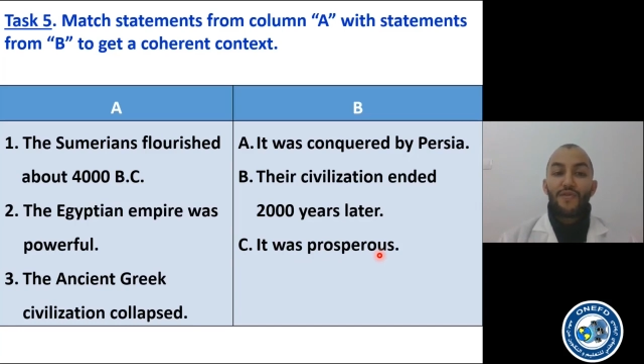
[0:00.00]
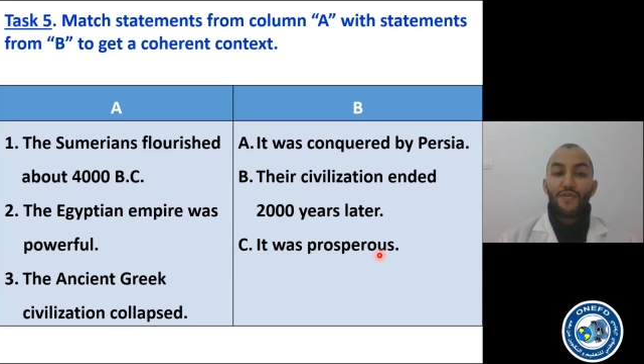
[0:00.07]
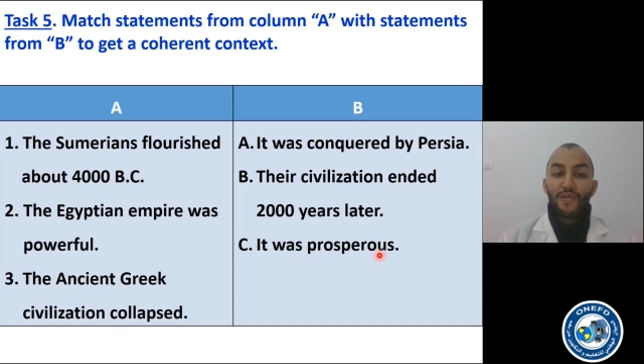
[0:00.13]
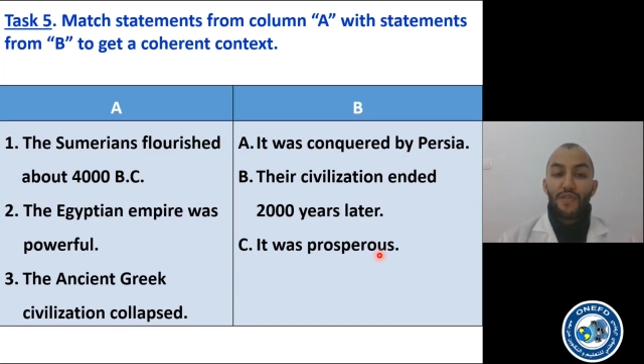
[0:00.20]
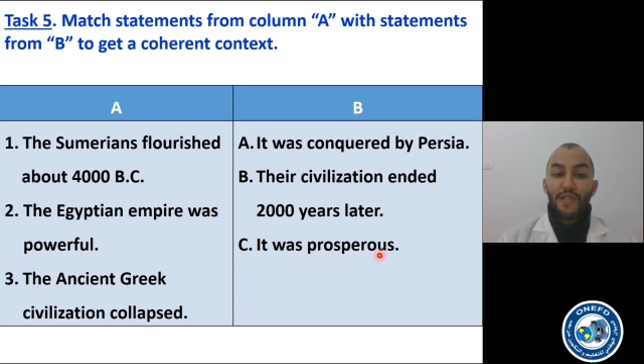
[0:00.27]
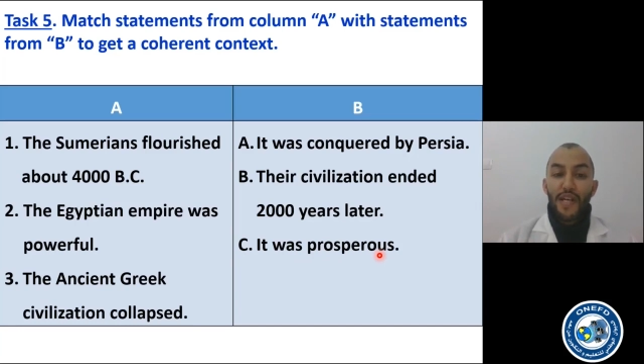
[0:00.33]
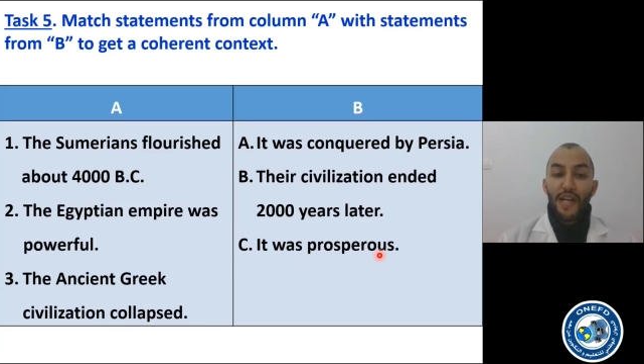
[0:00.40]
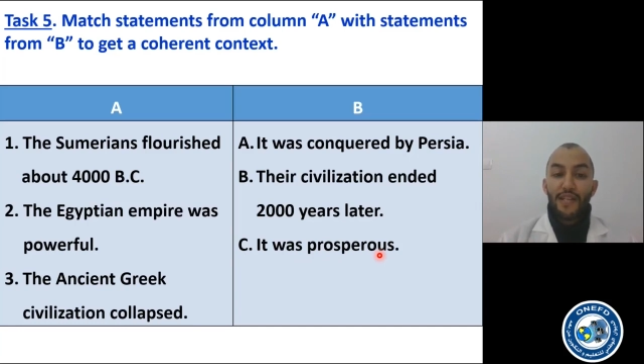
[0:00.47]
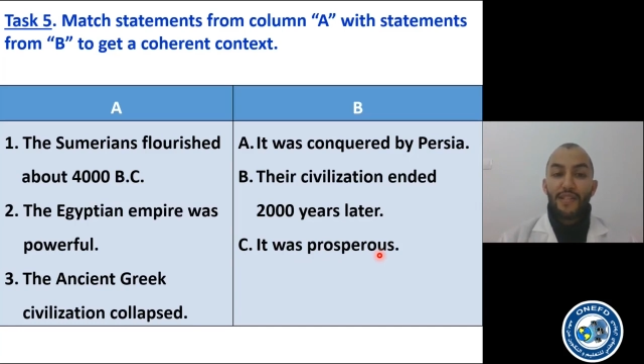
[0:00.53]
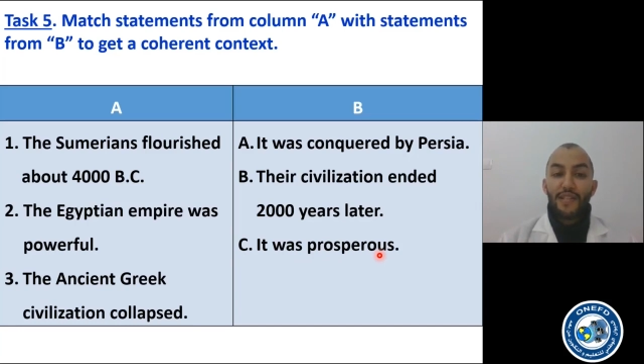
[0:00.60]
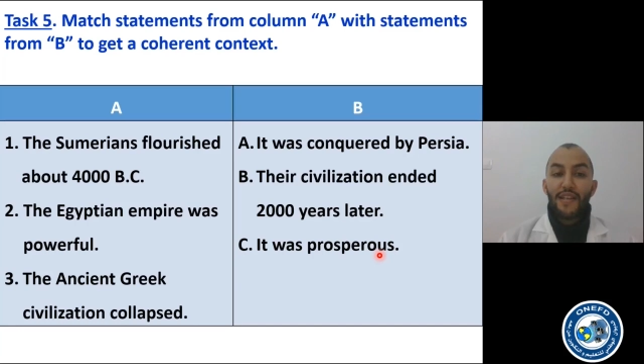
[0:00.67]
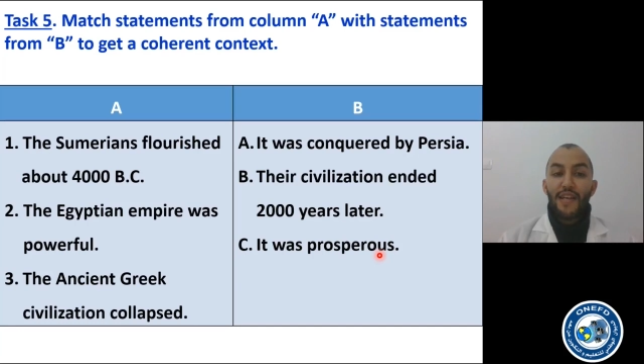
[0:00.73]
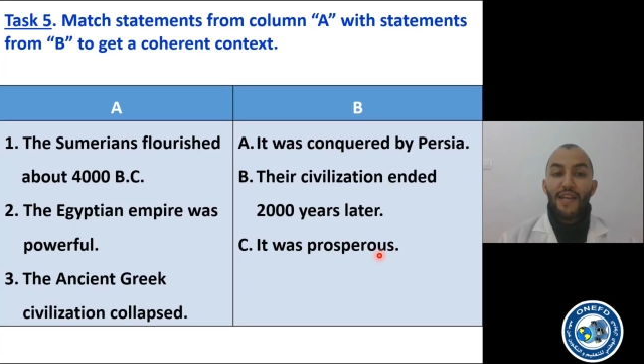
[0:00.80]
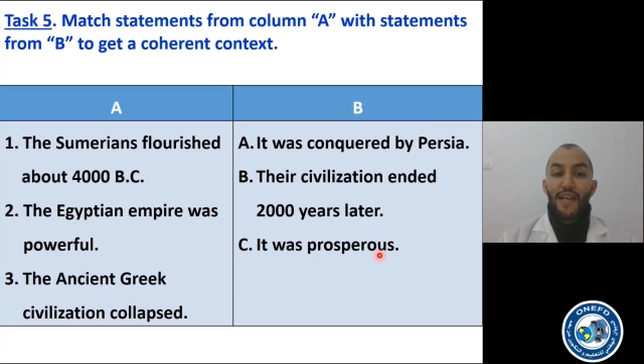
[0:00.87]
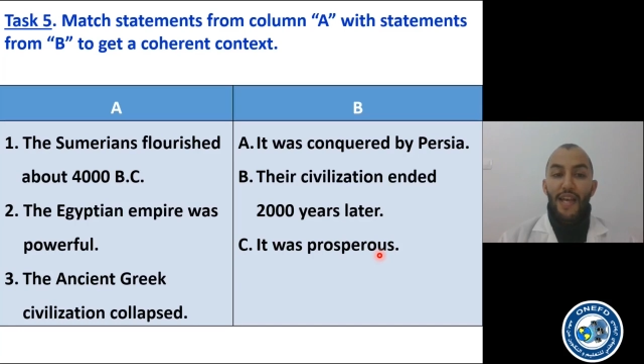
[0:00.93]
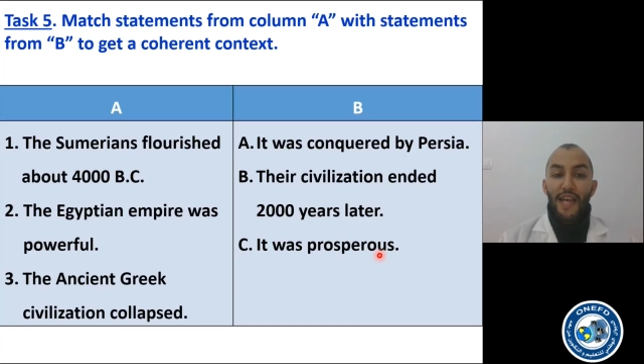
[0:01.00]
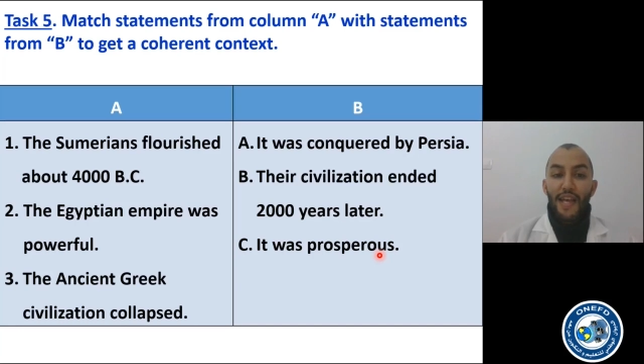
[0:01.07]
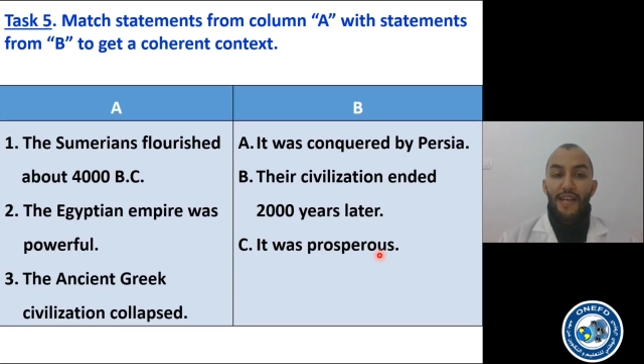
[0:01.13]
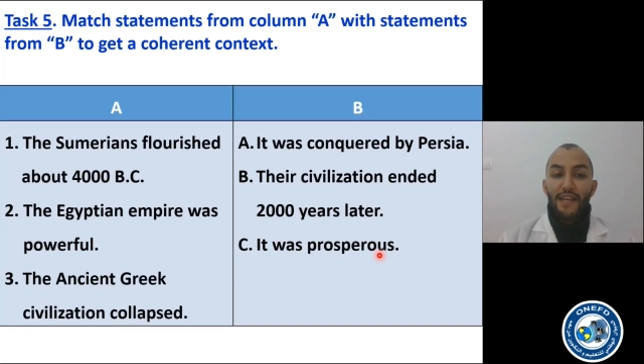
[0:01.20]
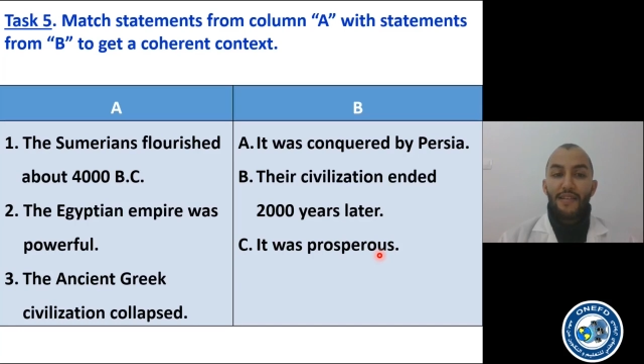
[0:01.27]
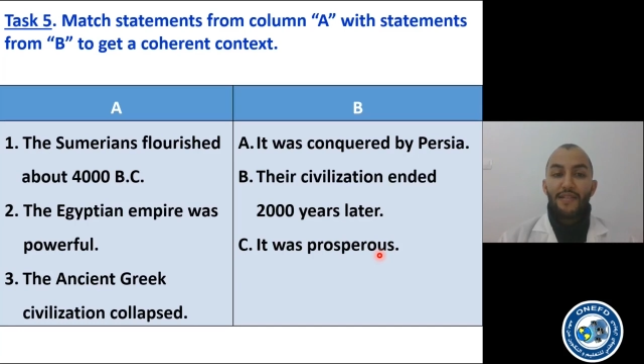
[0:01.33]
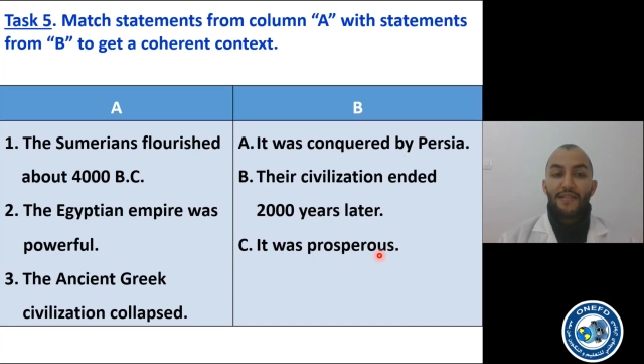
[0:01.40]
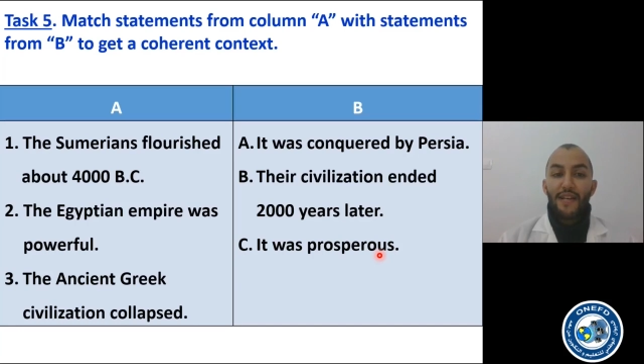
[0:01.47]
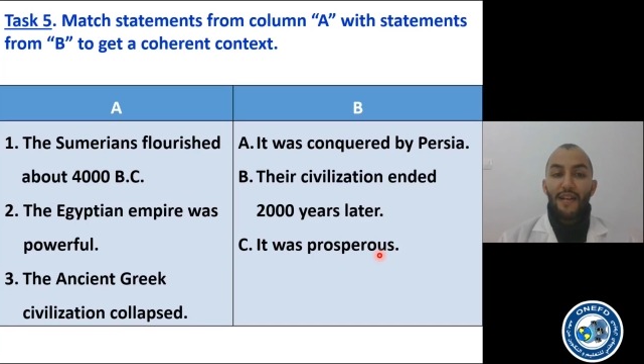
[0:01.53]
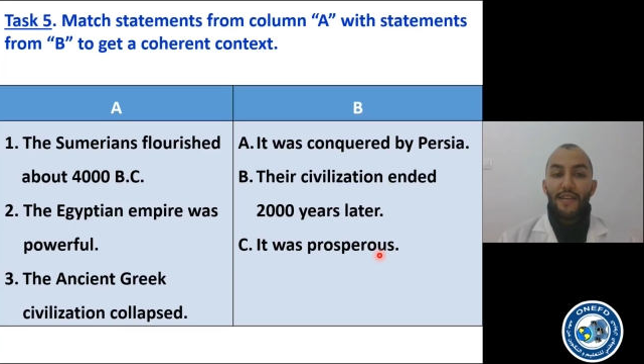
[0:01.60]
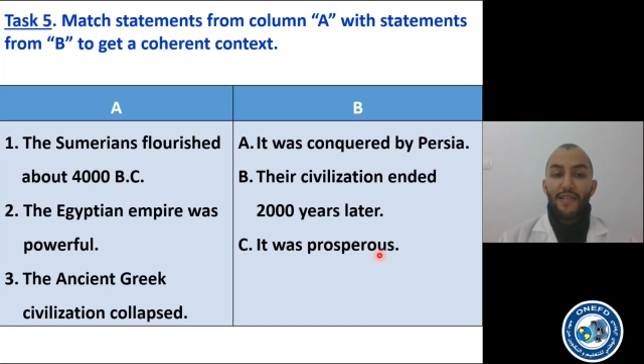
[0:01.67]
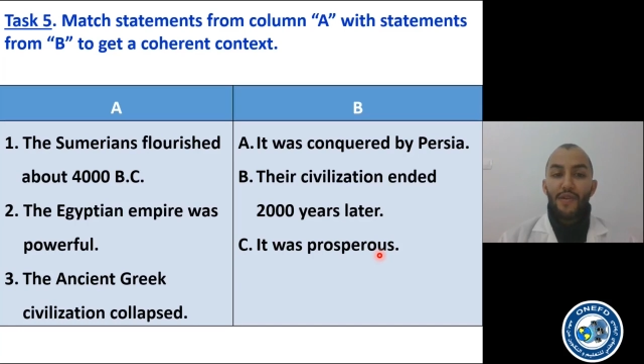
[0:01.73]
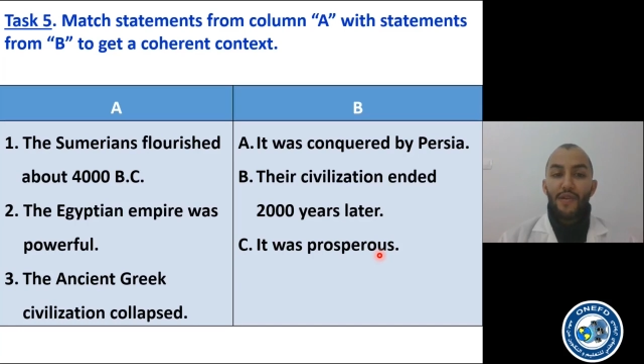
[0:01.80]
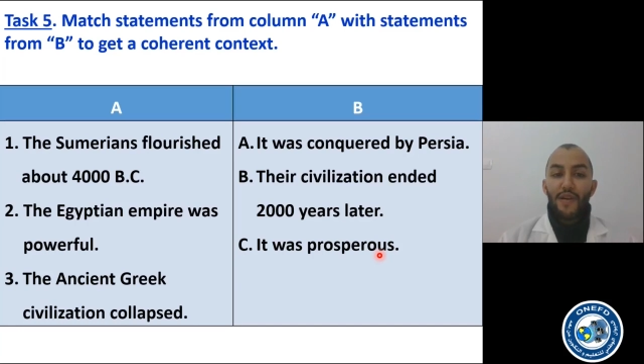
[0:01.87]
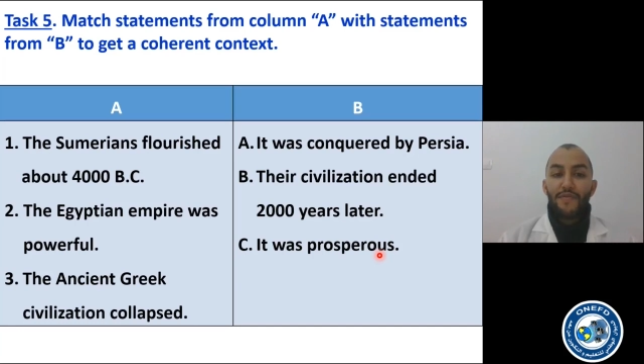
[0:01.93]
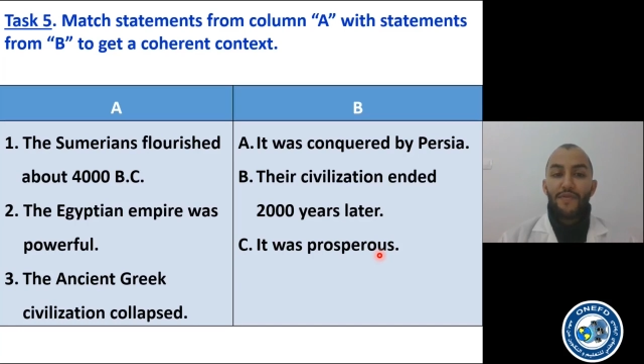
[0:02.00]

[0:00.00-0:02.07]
do the task, and I'll see you